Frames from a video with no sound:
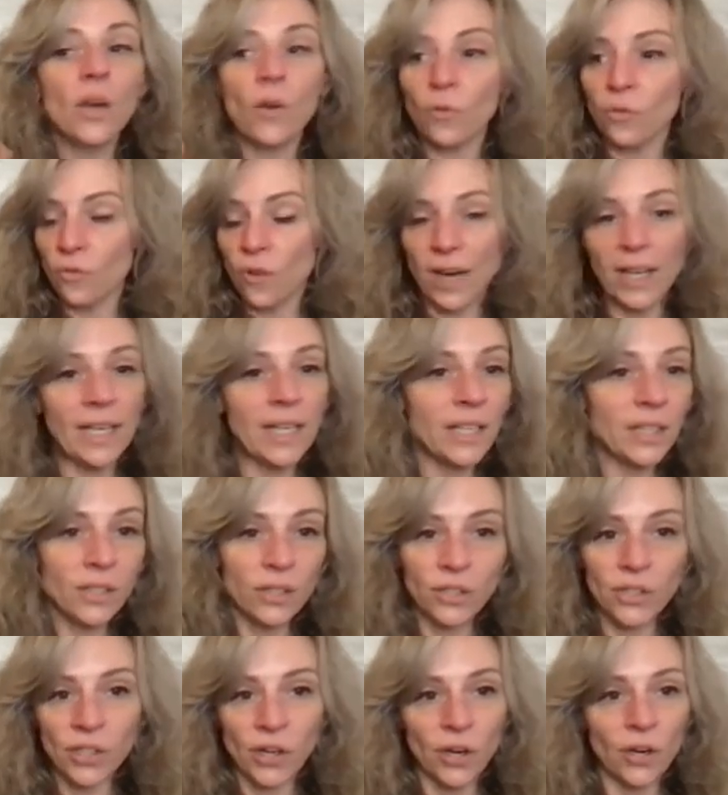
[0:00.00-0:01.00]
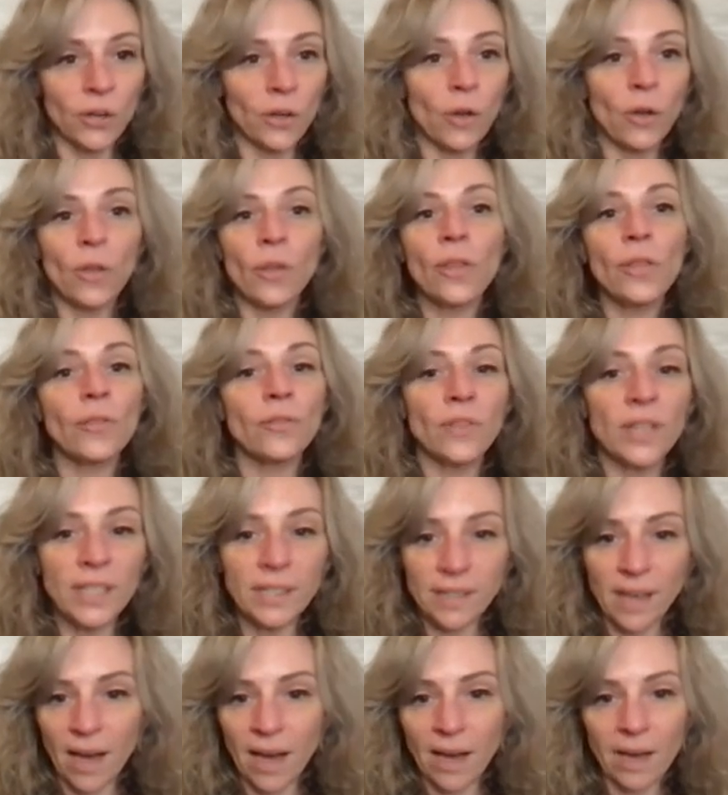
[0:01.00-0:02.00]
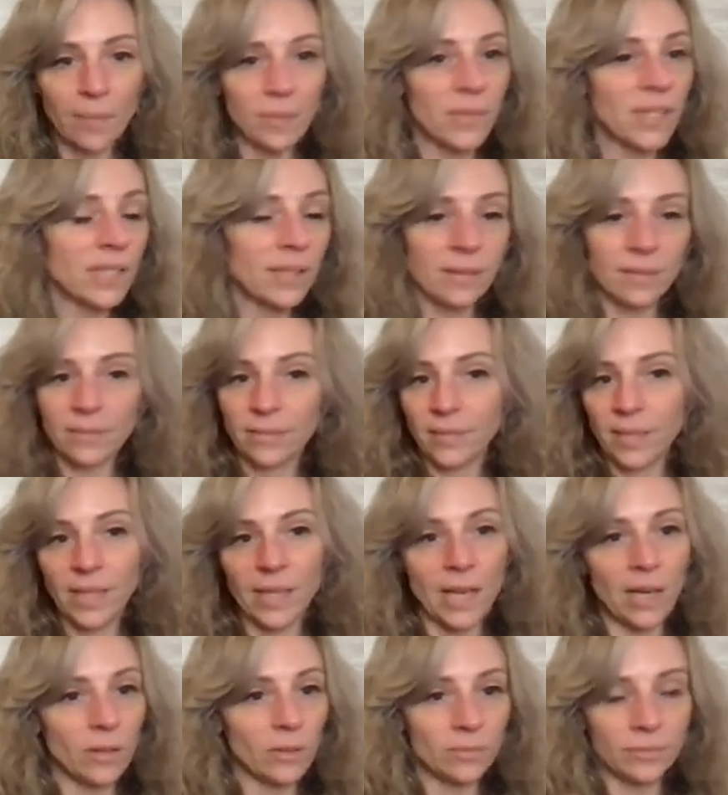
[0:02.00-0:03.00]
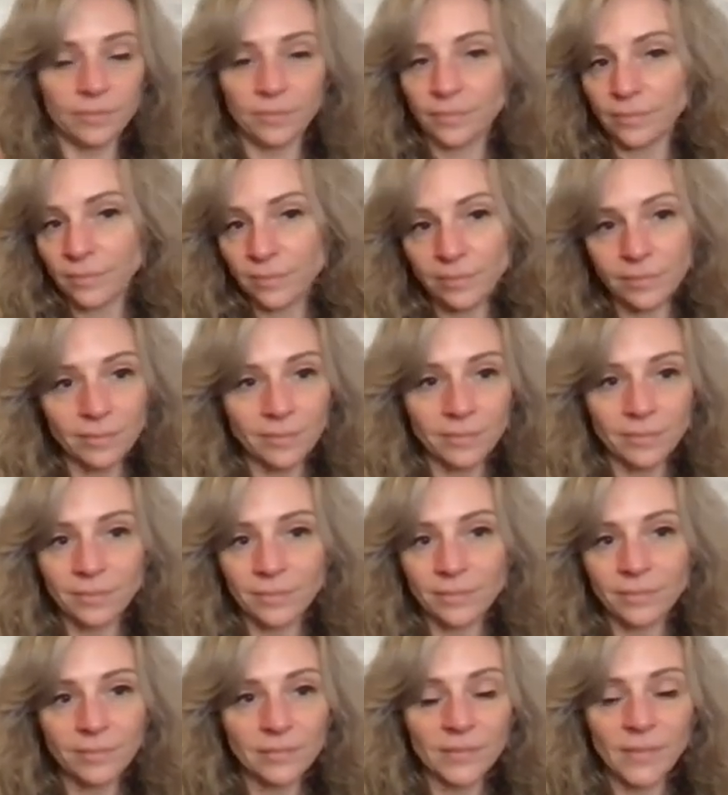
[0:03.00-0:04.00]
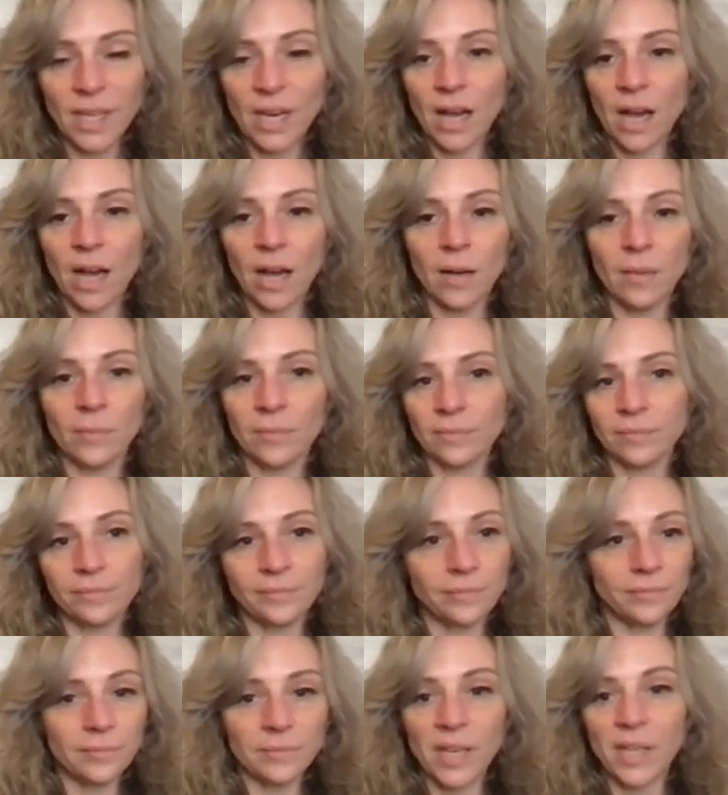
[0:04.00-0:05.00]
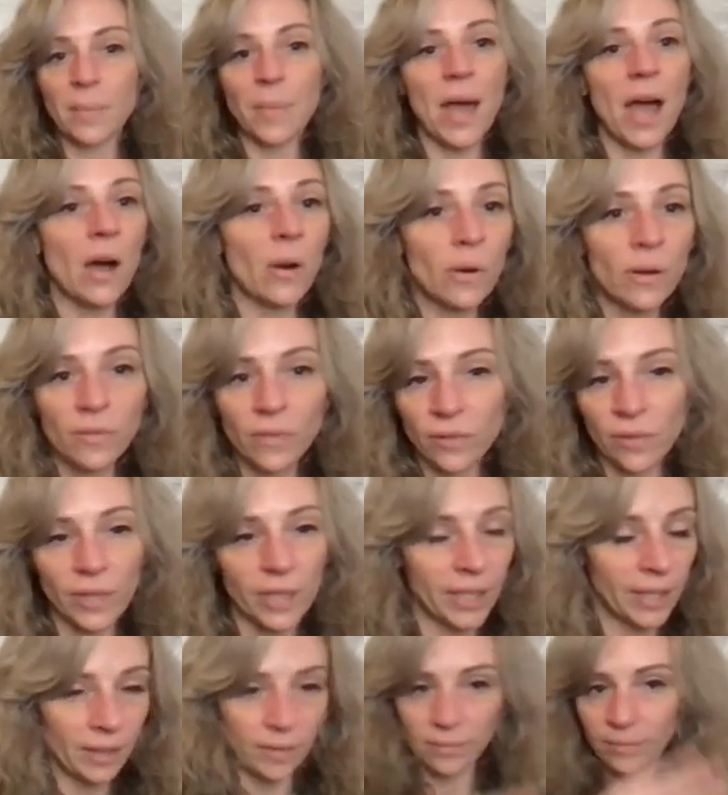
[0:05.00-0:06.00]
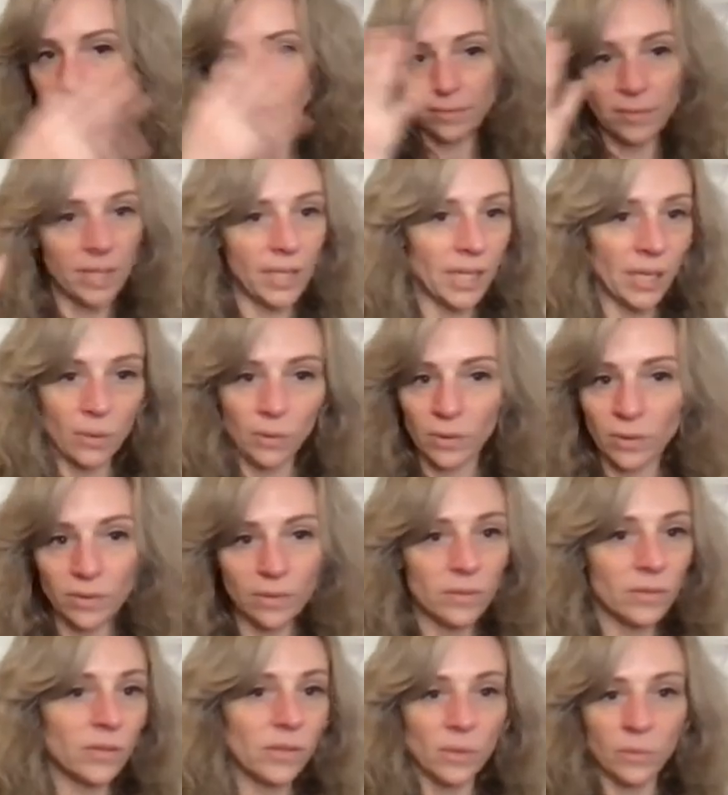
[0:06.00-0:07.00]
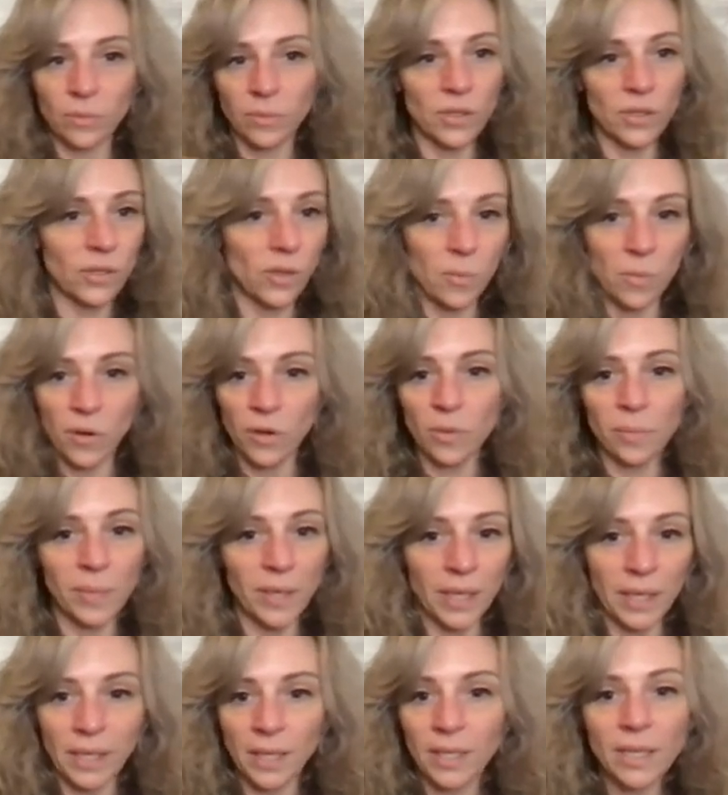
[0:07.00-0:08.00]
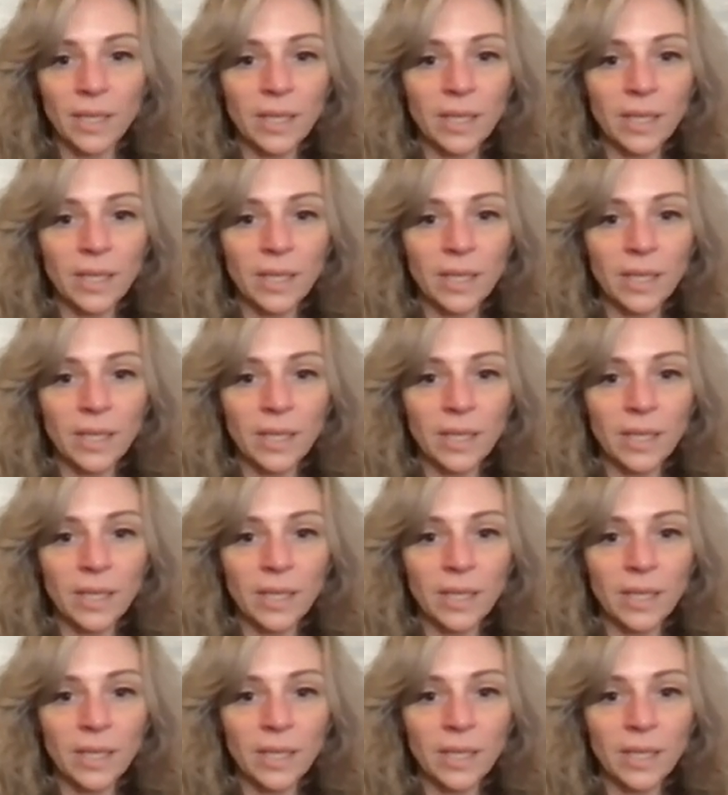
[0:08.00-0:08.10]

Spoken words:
Write it in your journal 3 times, by the power of three, so mote it be.